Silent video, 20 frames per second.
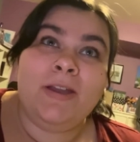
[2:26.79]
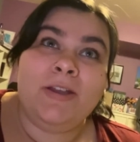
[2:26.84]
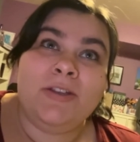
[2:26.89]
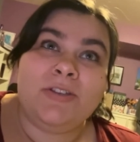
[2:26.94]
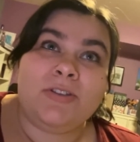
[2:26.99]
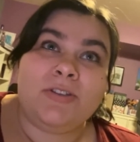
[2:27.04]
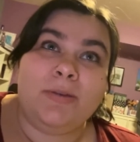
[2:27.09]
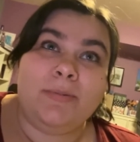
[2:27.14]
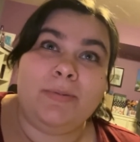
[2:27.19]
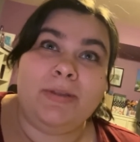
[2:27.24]

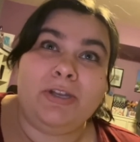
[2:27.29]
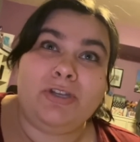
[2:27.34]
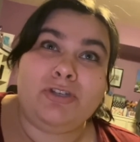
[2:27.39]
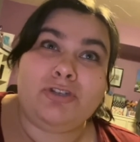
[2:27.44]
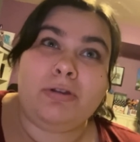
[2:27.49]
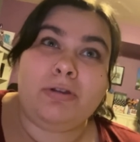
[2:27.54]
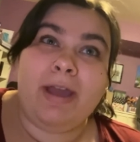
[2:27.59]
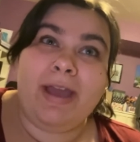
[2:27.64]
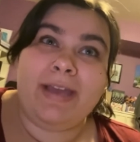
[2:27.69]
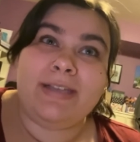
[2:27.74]
so I'm gonna
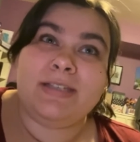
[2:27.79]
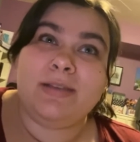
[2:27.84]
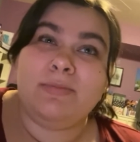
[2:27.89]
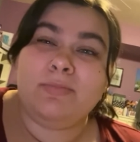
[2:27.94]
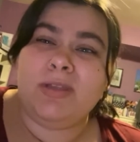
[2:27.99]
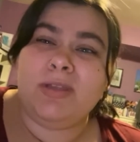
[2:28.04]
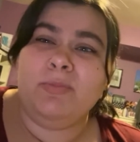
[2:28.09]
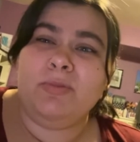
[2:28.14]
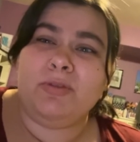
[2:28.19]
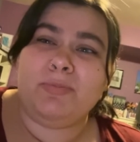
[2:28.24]
try
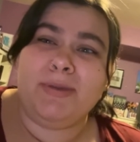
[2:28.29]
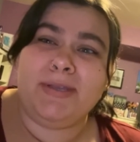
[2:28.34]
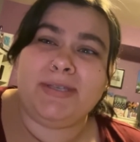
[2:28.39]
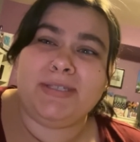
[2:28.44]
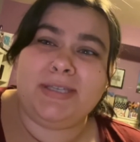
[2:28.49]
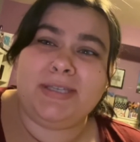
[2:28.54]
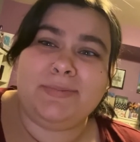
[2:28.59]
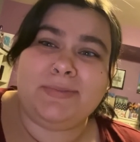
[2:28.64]
something with my sleep